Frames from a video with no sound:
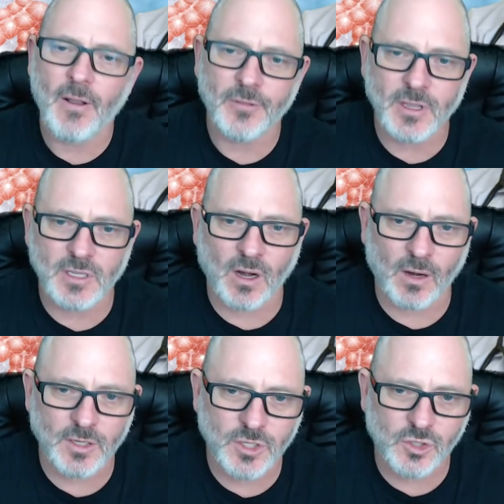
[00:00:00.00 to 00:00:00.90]
these
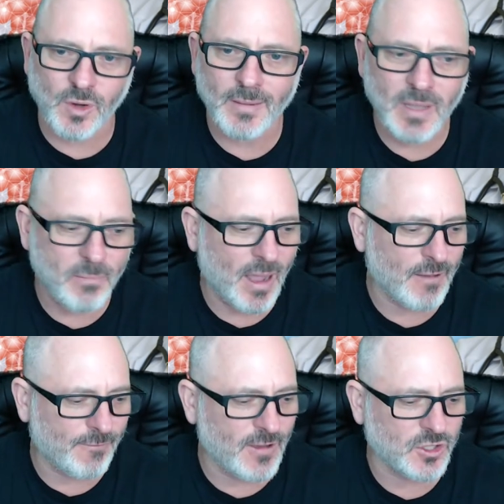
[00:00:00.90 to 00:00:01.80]
are extremely
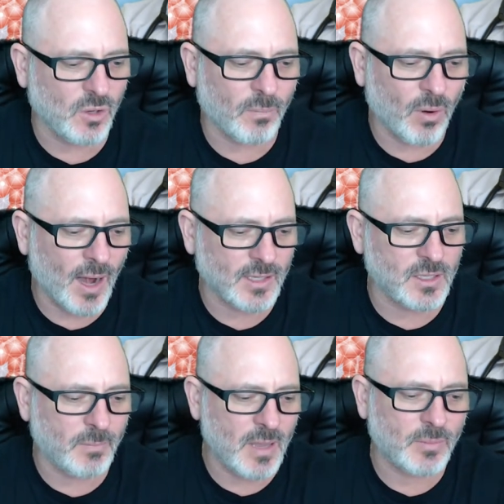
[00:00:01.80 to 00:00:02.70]
beneficial products
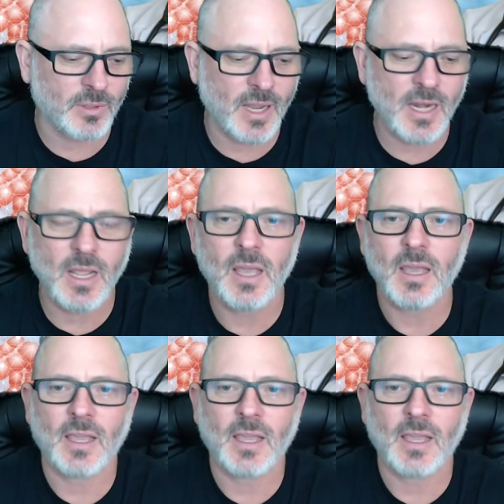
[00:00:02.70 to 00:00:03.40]
that people need.